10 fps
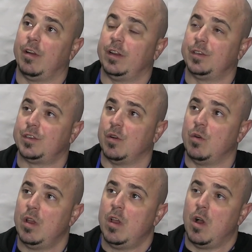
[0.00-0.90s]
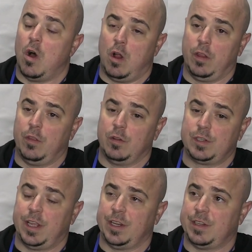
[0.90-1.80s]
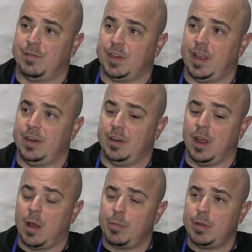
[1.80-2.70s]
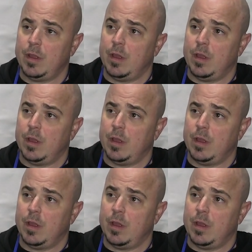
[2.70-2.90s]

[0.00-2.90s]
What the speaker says: And so all of those things have tightened up.